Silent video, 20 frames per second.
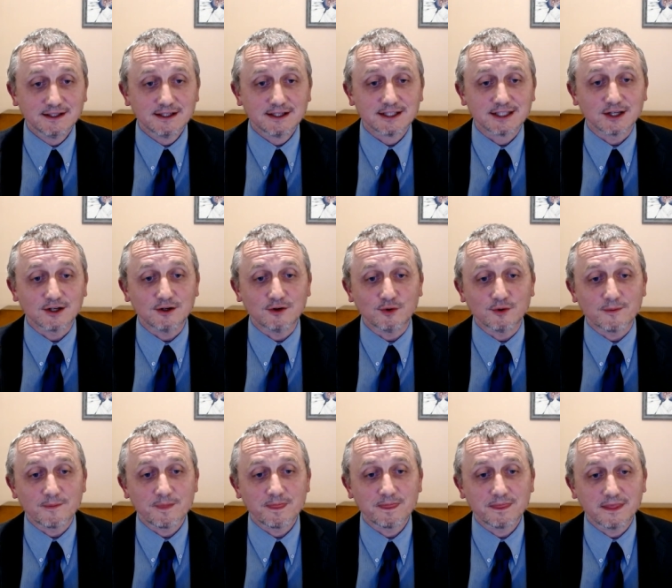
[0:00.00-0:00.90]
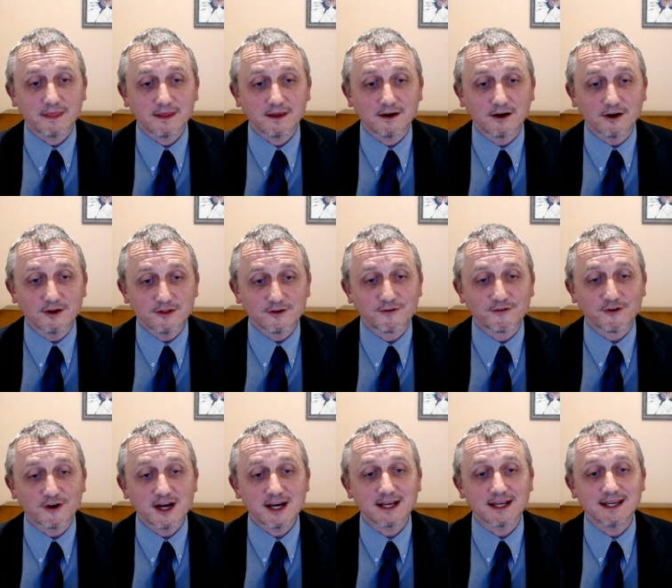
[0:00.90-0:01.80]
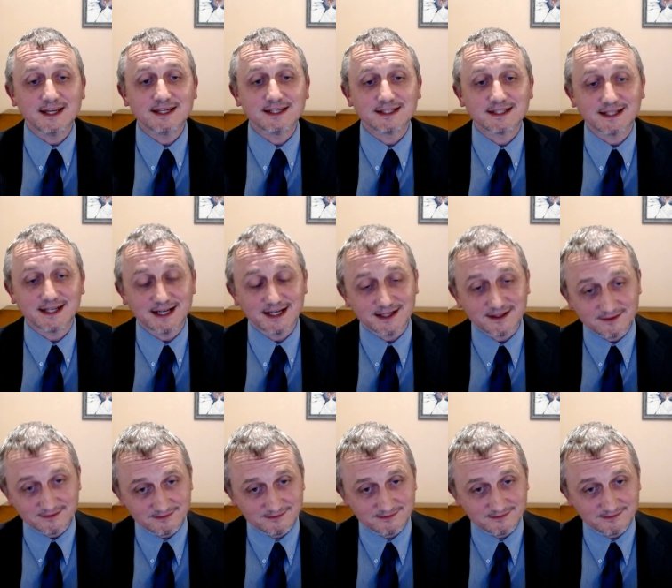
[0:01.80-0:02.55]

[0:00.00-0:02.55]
So on the Friday, he said,